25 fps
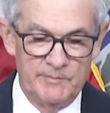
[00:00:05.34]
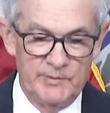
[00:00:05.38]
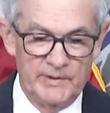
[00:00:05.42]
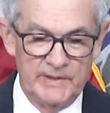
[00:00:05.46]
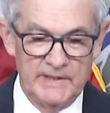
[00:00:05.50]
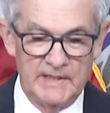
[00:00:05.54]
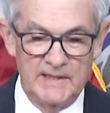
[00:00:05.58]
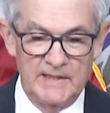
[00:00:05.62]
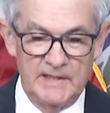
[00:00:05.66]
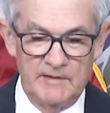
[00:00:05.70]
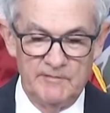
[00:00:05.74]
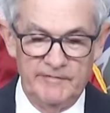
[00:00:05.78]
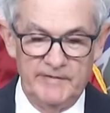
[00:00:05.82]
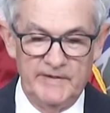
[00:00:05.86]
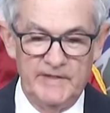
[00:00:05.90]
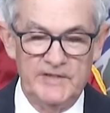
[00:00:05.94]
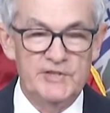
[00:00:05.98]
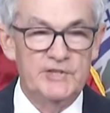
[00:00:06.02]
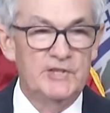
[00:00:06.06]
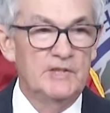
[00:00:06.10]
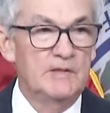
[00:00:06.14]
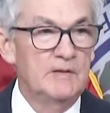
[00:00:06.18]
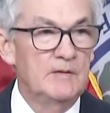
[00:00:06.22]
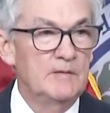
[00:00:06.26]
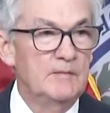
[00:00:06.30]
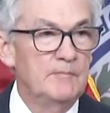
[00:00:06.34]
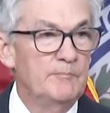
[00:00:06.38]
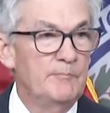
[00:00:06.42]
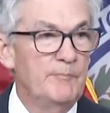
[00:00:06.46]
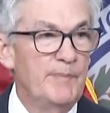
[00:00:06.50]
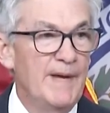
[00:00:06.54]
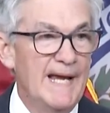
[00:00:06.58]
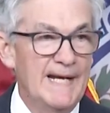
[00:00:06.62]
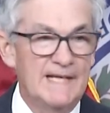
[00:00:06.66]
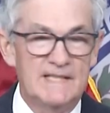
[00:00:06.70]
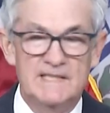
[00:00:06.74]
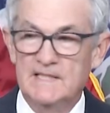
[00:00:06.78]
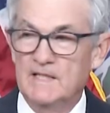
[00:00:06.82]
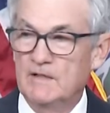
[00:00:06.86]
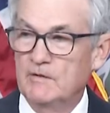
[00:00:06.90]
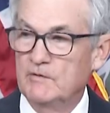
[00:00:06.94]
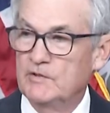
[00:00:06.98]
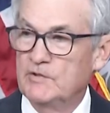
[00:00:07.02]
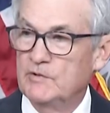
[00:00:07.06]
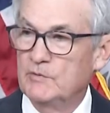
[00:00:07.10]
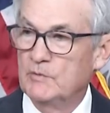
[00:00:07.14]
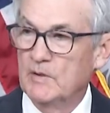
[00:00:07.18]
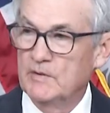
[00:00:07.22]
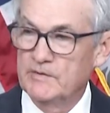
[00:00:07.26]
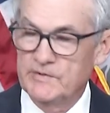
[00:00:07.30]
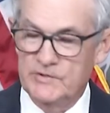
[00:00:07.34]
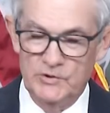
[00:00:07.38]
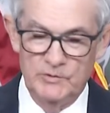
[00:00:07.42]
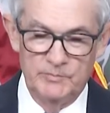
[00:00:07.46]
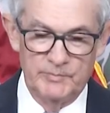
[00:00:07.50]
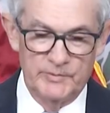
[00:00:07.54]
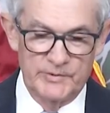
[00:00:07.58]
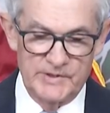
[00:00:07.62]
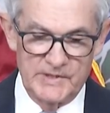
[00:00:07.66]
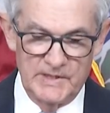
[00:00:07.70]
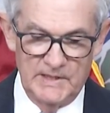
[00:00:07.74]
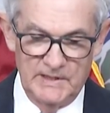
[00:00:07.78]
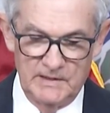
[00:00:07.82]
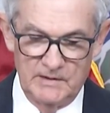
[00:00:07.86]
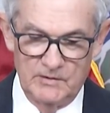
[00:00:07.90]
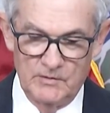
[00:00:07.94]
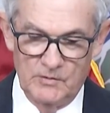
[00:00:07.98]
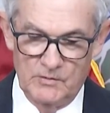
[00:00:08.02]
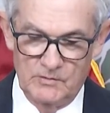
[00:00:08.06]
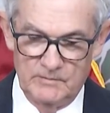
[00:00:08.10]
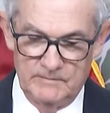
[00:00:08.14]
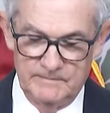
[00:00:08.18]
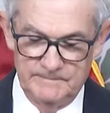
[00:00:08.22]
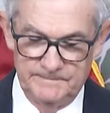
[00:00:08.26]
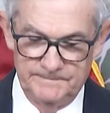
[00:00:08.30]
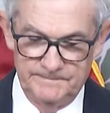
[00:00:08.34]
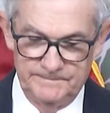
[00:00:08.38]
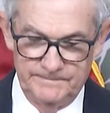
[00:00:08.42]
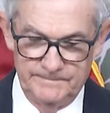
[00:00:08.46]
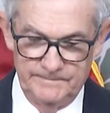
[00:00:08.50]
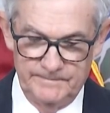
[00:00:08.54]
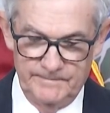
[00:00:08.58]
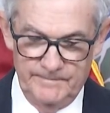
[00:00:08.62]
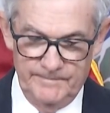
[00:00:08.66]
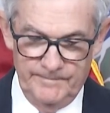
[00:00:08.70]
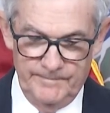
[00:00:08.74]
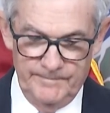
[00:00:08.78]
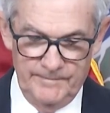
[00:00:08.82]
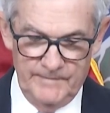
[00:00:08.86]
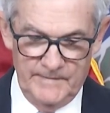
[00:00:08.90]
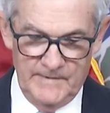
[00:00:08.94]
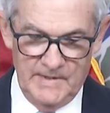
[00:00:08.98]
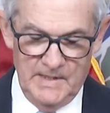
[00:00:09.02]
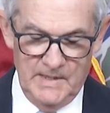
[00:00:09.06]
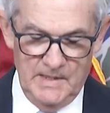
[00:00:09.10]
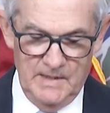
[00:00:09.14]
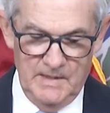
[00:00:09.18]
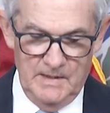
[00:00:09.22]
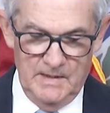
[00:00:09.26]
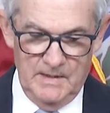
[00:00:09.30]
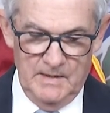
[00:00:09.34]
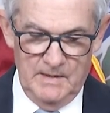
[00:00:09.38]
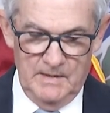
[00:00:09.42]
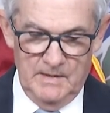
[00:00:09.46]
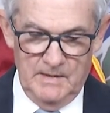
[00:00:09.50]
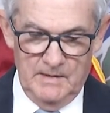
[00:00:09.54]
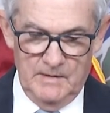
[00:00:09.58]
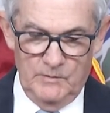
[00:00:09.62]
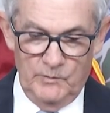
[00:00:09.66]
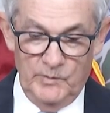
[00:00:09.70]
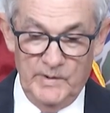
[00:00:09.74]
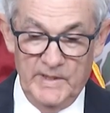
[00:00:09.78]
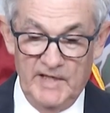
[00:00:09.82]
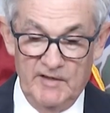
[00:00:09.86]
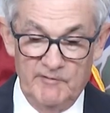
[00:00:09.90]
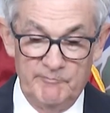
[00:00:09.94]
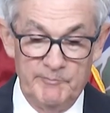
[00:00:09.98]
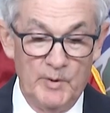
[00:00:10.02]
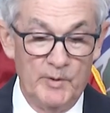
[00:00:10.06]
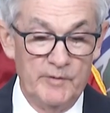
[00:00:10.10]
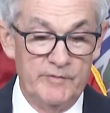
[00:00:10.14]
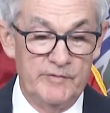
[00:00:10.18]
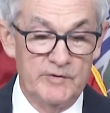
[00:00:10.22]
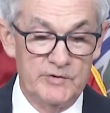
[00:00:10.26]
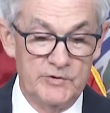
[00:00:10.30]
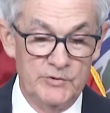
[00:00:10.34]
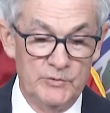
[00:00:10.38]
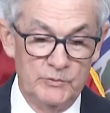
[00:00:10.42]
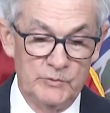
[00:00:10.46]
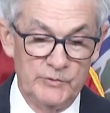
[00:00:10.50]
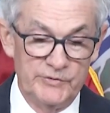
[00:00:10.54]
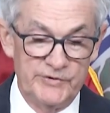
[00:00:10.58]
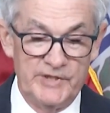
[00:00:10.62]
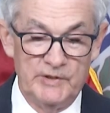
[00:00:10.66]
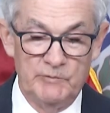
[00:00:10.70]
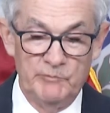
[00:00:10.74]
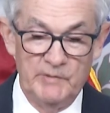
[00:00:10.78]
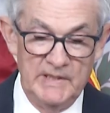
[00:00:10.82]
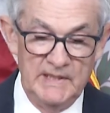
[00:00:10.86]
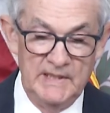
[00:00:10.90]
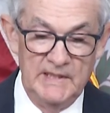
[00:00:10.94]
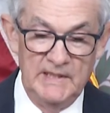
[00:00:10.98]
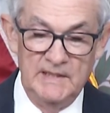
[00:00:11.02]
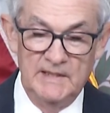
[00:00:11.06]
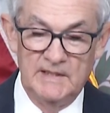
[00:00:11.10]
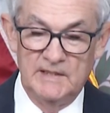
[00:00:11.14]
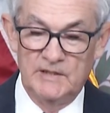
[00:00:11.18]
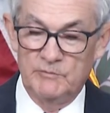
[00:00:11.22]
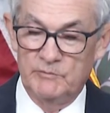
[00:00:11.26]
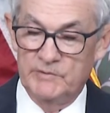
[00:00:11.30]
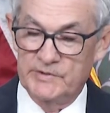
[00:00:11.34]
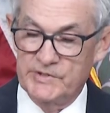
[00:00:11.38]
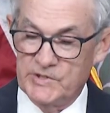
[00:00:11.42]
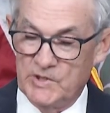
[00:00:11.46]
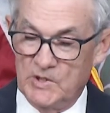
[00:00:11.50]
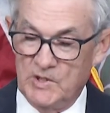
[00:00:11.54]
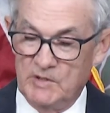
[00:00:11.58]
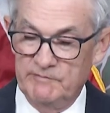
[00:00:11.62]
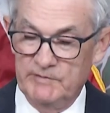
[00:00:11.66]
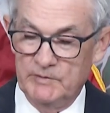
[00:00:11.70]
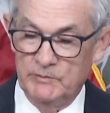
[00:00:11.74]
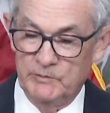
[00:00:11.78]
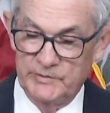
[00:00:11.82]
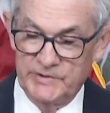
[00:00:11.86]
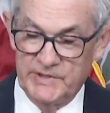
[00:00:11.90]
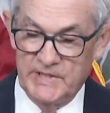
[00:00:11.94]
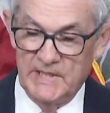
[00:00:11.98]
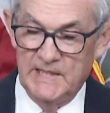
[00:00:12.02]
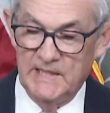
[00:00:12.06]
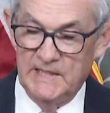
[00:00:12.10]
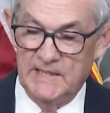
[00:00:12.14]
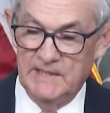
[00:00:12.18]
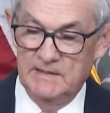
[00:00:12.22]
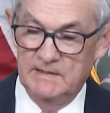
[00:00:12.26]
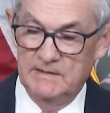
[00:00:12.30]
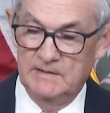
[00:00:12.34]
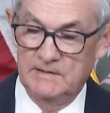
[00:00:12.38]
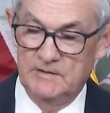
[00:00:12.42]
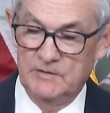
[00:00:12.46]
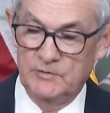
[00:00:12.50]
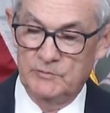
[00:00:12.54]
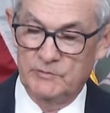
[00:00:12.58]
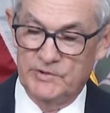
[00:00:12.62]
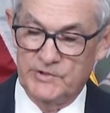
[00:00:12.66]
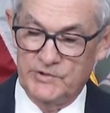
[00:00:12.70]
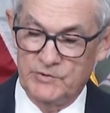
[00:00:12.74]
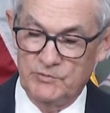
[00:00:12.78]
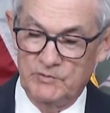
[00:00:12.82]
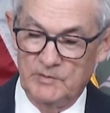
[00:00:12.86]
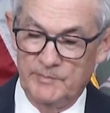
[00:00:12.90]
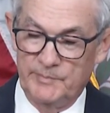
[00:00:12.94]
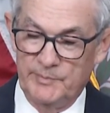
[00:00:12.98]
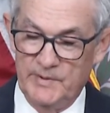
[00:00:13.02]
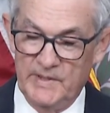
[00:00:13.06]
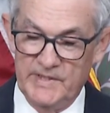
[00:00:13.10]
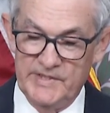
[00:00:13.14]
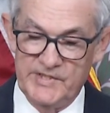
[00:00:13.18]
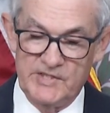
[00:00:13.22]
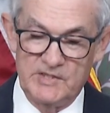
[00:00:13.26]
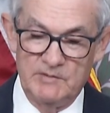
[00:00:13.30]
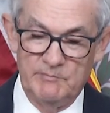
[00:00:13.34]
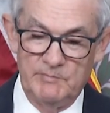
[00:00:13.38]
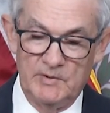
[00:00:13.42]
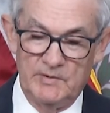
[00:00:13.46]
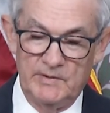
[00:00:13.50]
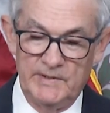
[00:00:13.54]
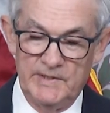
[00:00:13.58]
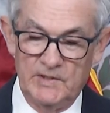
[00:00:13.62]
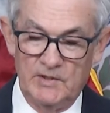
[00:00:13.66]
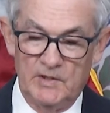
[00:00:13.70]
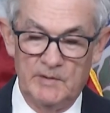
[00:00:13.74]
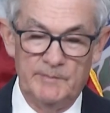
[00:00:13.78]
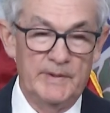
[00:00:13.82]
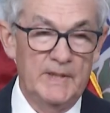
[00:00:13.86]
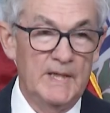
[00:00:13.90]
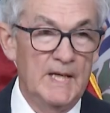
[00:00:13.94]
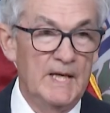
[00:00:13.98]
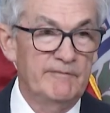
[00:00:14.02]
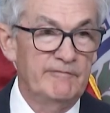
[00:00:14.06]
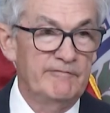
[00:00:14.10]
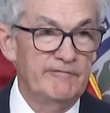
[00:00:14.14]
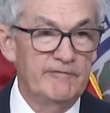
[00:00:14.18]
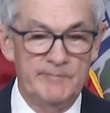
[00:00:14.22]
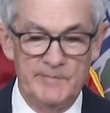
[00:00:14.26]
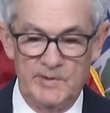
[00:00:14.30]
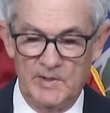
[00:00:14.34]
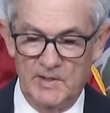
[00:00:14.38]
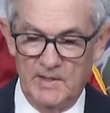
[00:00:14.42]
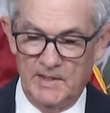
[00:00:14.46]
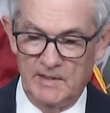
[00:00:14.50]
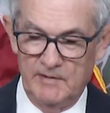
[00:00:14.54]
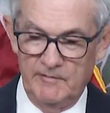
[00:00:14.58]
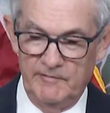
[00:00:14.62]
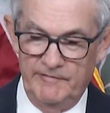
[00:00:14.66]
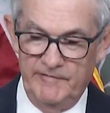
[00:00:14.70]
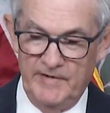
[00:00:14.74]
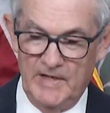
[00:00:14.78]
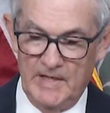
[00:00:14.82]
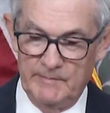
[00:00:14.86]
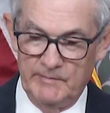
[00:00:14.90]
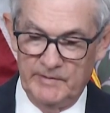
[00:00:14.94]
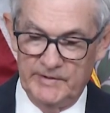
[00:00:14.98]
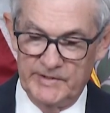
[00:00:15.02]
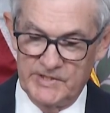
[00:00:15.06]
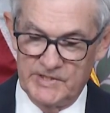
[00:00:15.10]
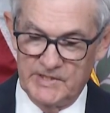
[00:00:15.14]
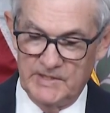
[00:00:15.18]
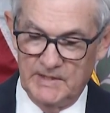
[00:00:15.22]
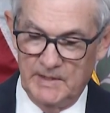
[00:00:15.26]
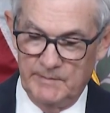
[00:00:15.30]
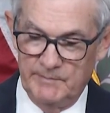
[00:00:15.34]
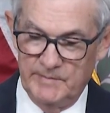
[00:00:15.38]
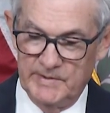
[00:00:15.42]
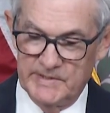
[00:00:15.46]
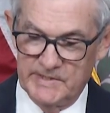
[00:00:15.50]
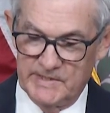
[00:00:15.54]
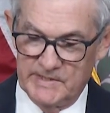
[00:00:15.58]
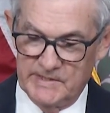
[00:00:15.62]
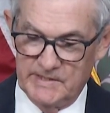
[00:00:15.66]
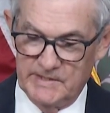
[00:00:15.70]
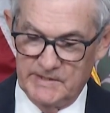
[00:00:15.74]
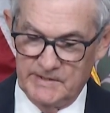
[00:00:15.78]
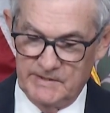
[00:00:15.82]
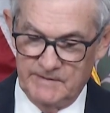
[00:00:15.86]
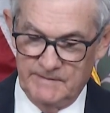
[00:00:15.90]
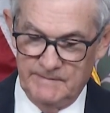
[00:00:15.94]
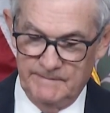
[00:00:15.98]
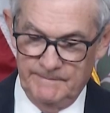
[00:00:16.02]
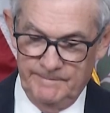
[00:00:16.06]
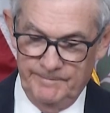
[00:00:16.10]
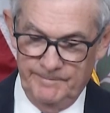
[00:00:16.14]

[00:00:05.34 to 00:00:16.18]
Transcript: bringing inflation back down to our two percent goal. We have both the tools that we need and the resolve it will take to restore price stability on behalf of American families and businesses.